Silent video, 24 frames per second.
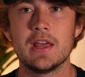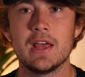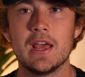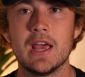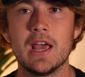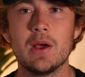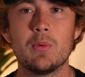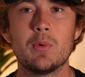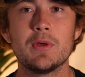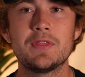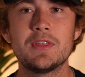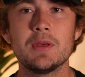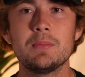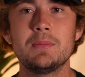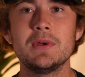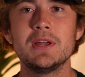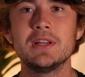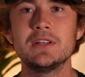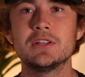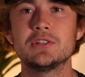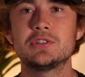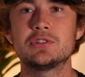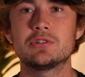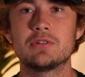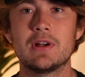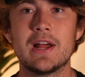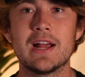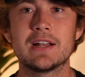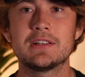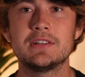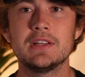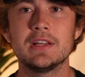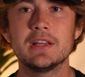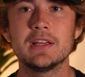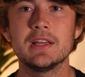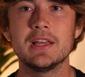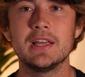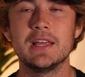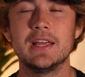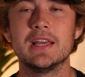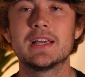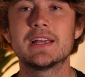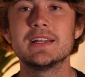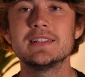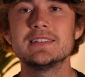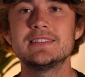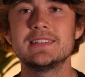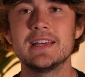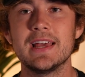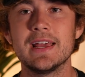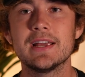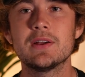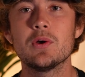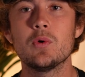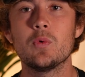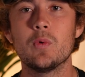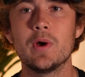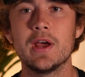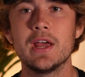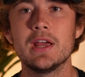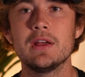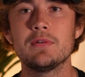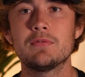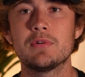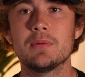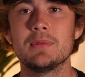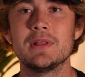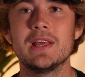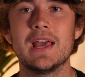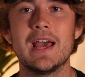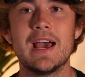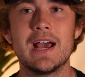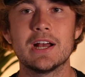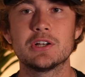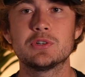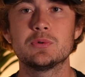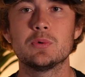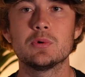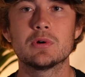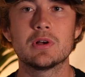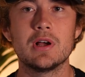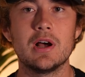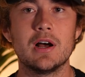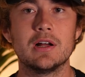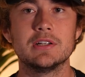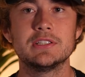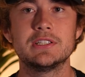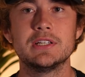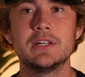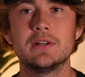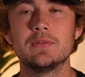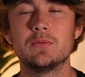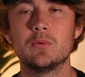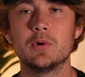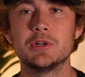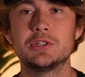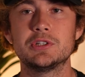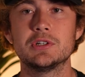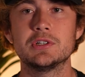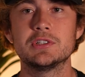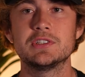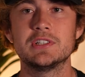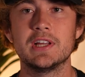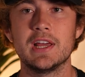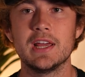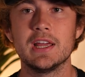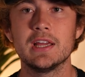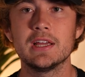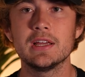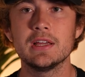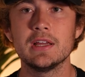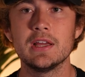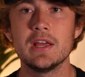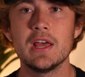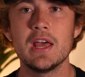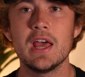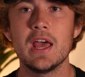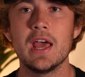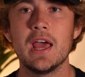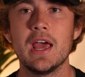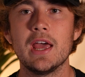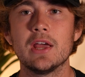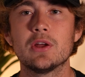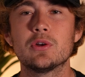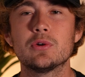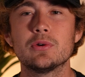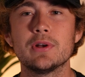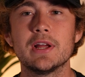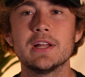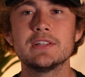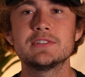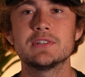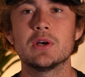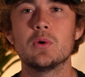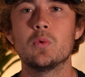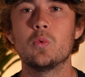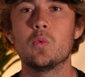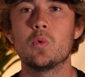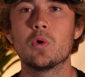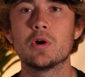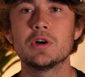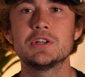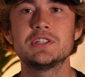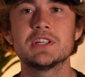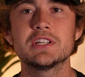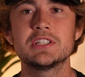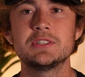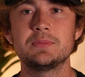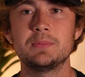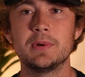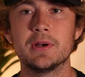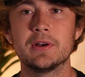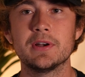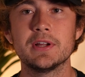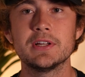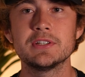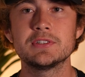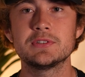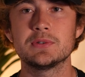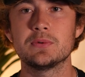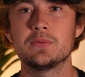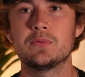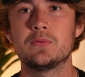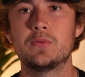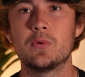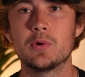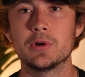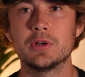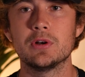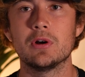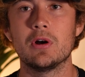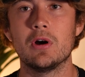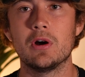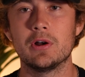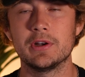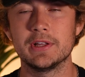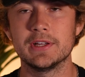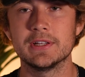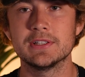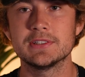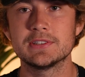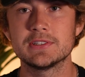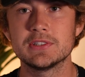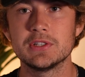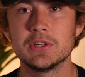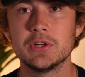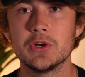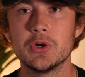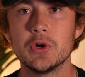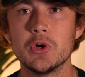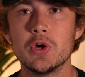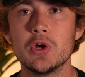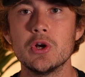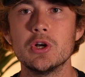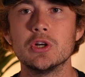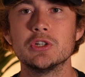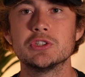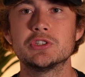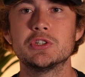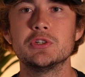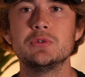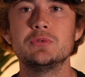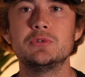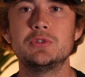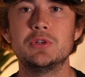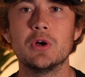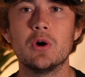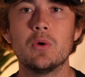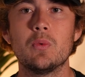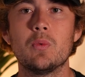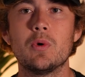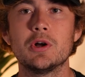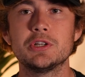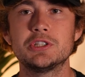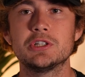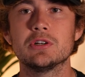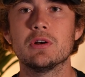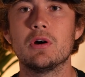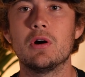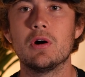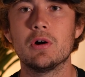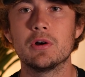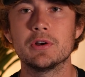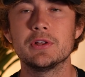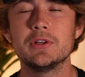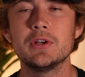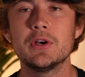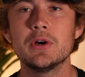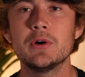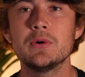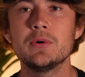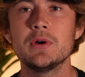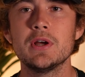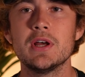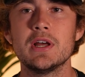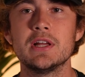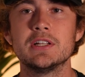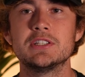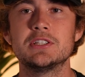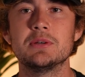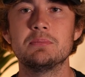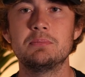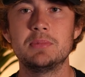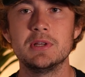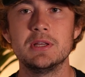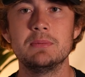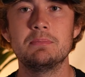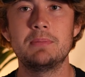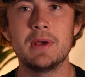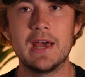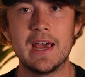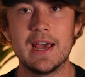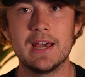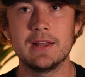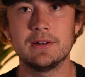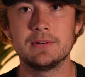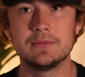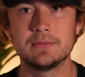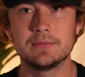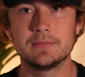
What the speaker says: And with it being distracting, it can take away from the actual content of what you're saying and creates a worse experience for your audience. So you don't want your audio to be bad.